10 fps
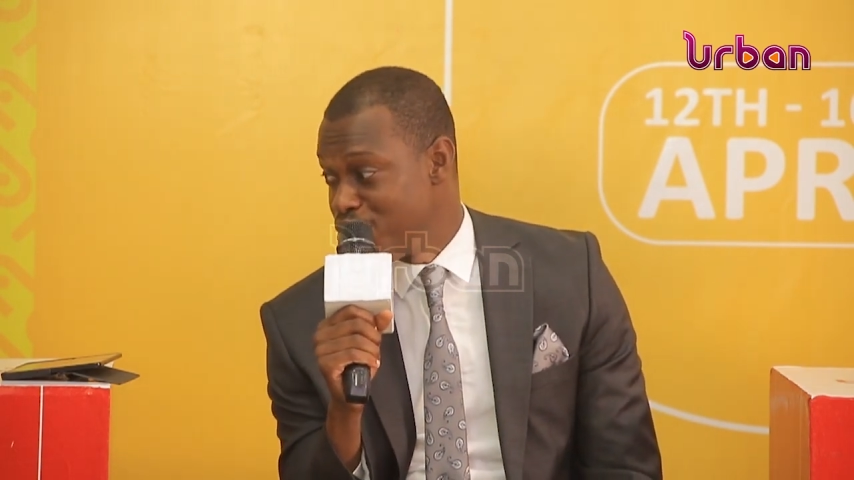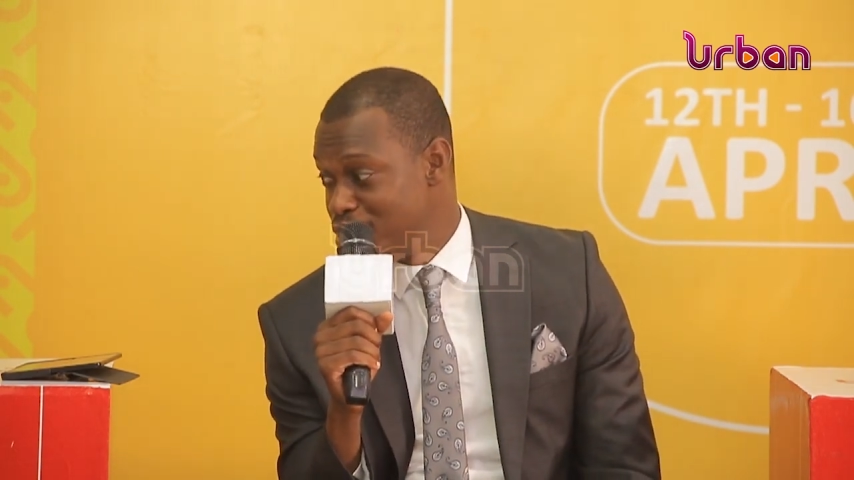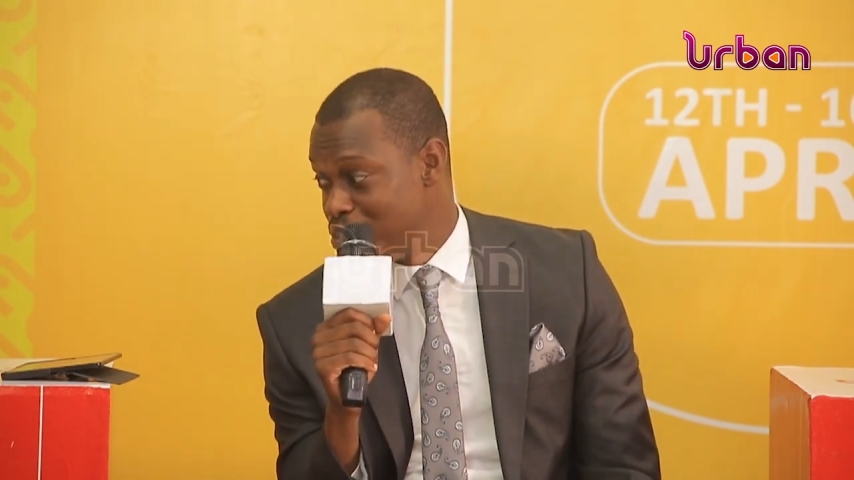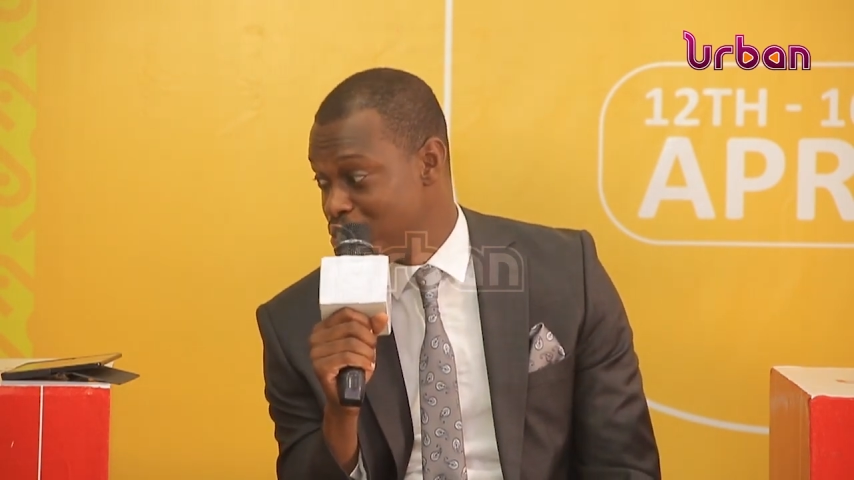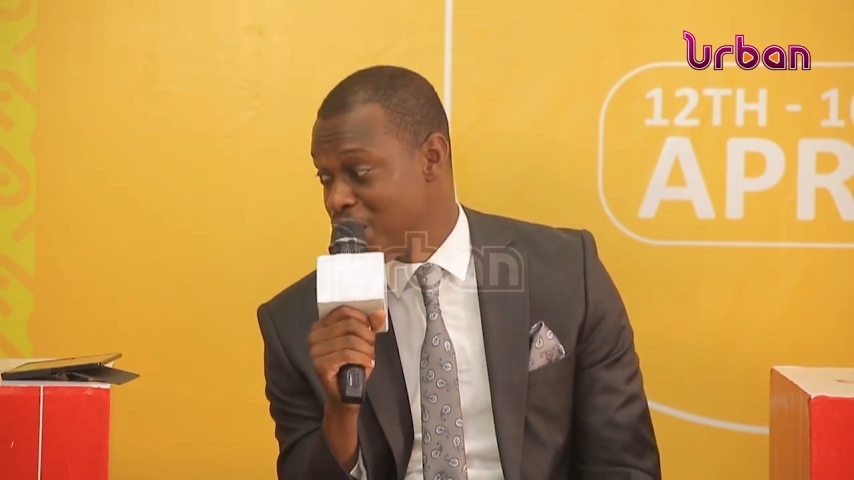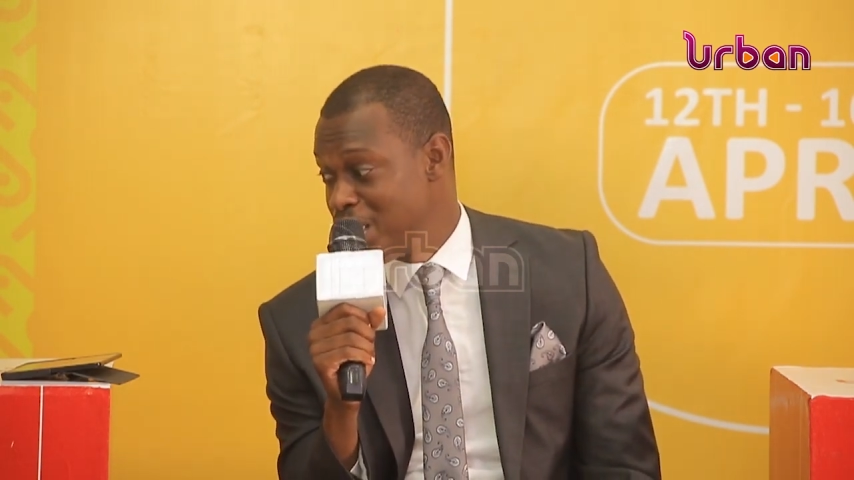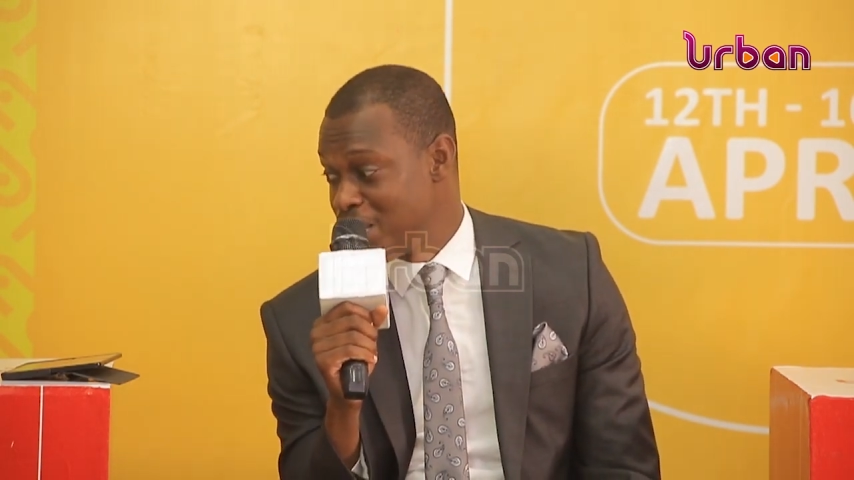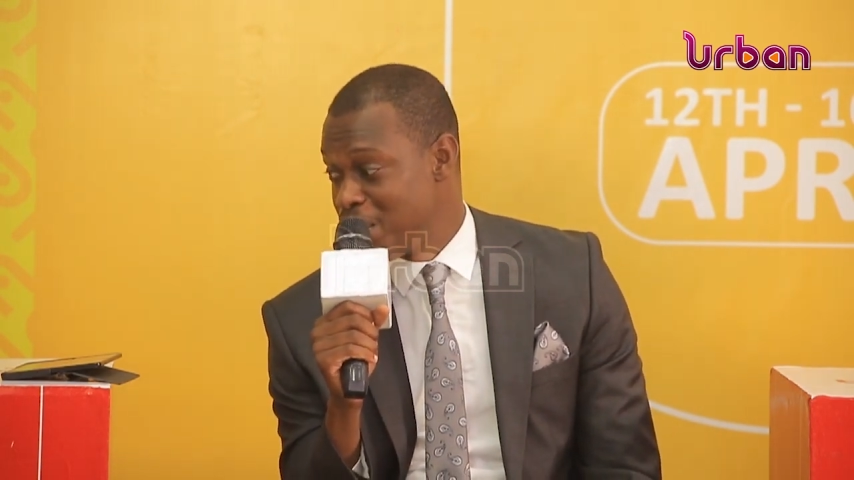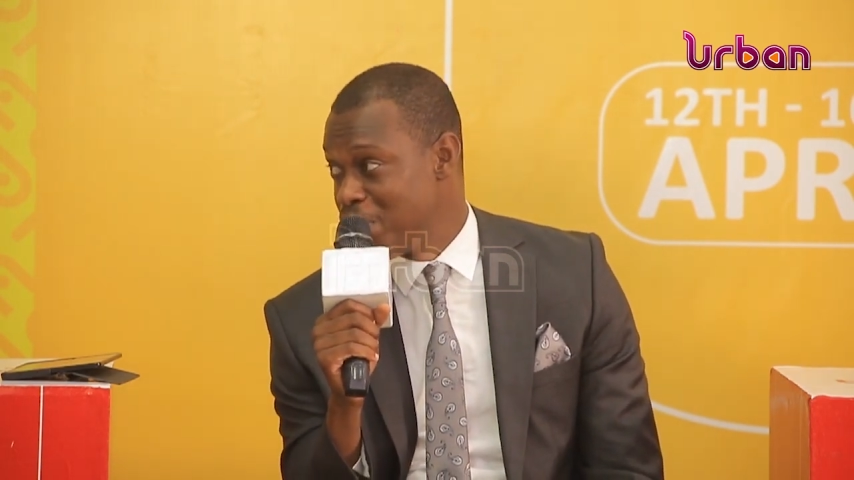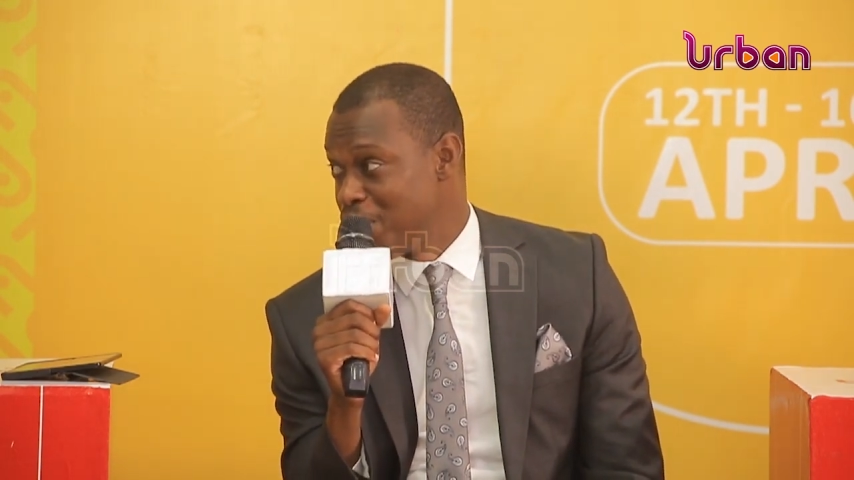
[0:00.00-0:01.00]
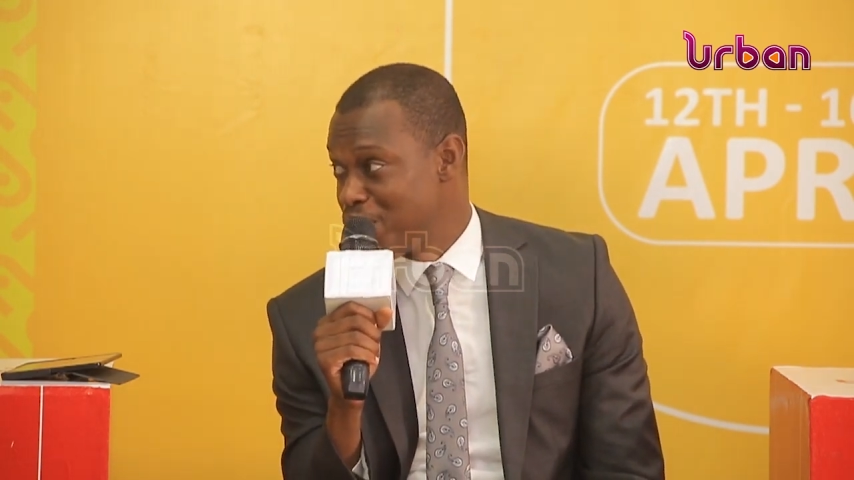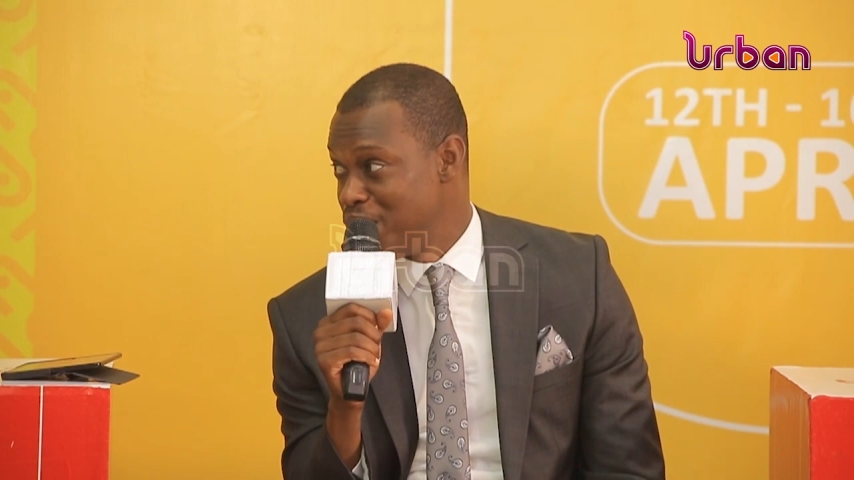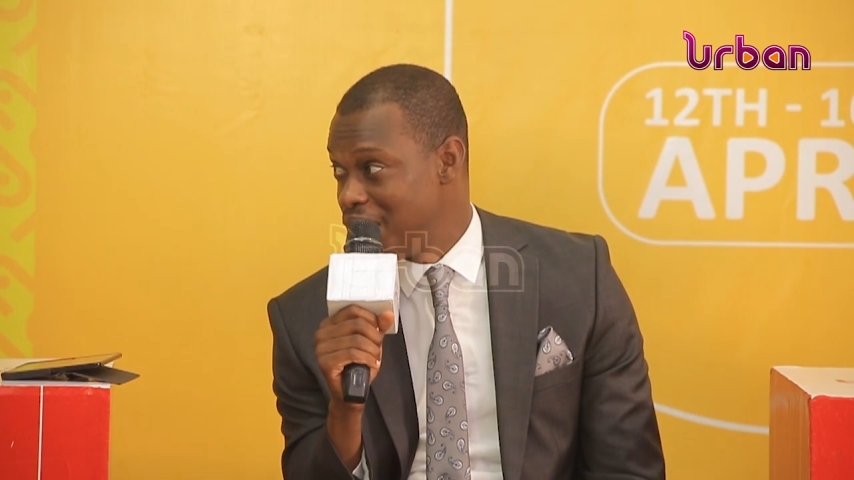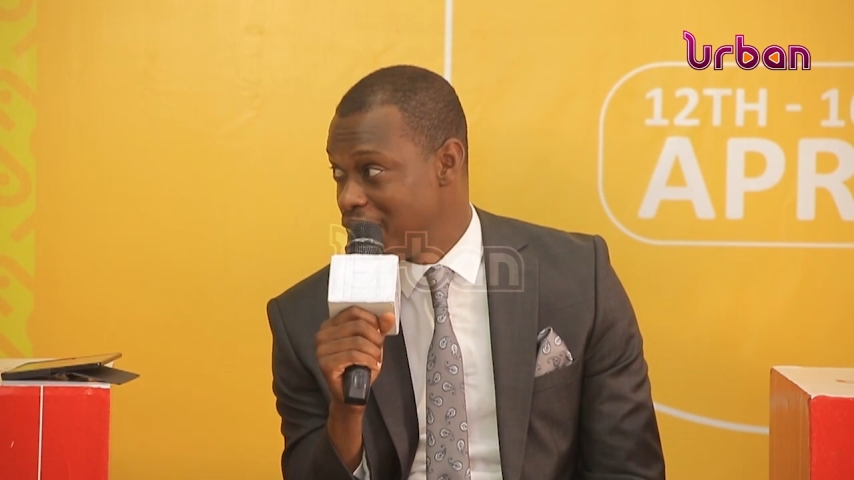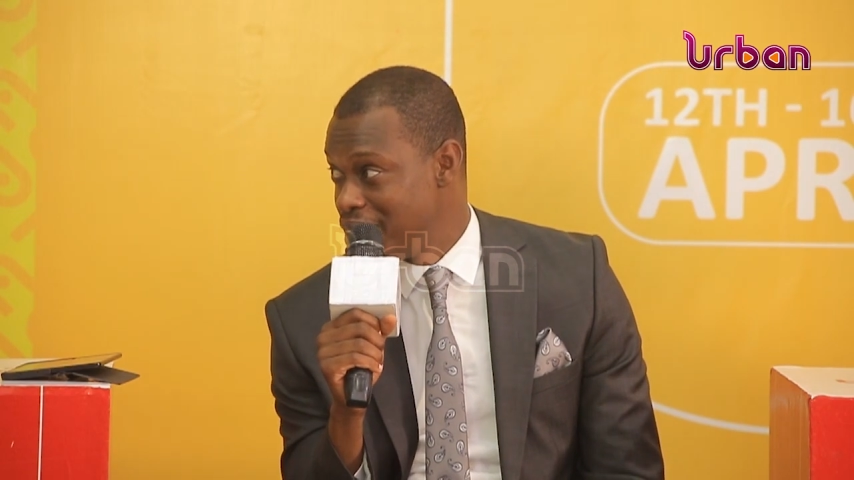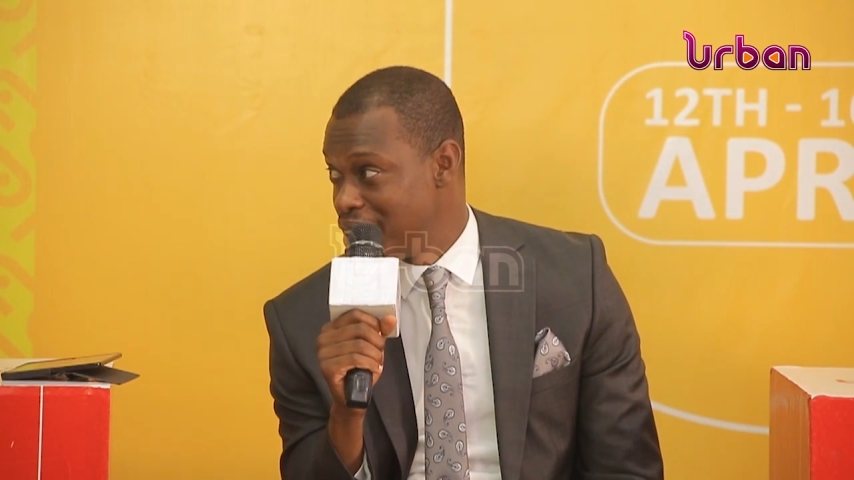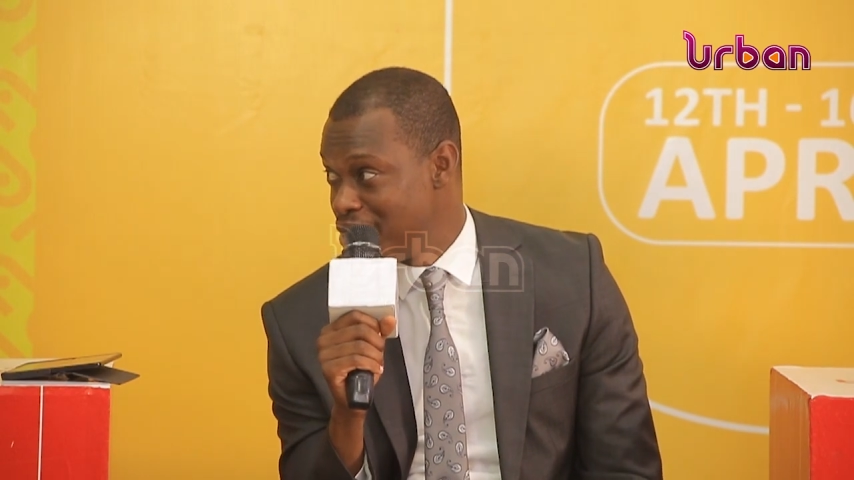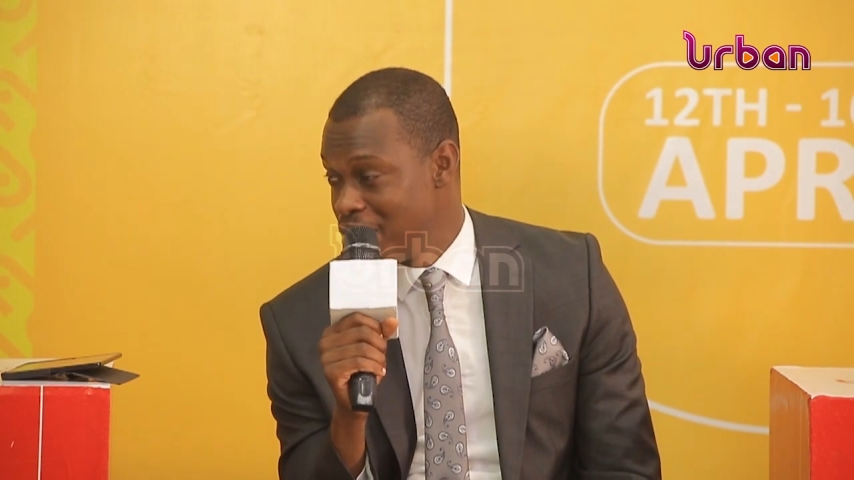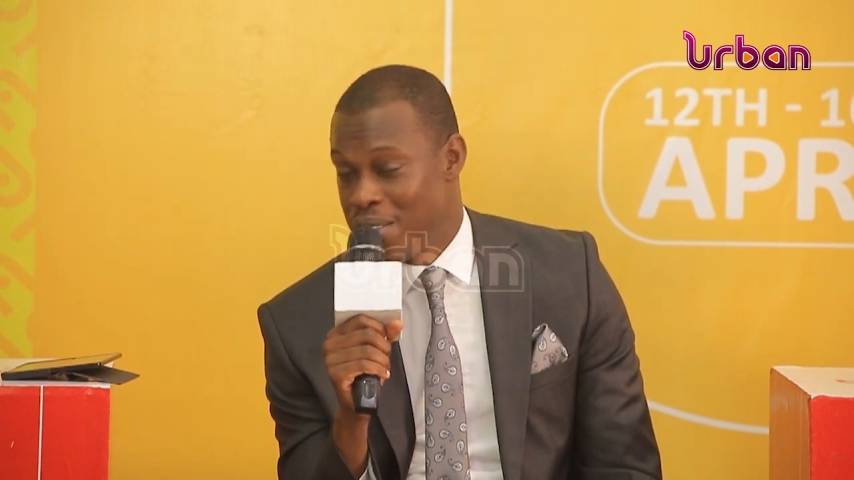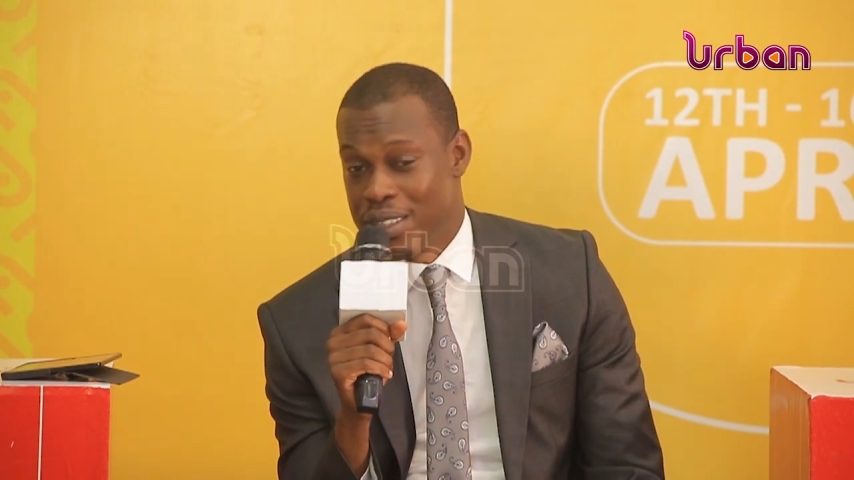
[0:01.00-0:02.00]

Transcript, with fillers: No, no one is going to put on ties and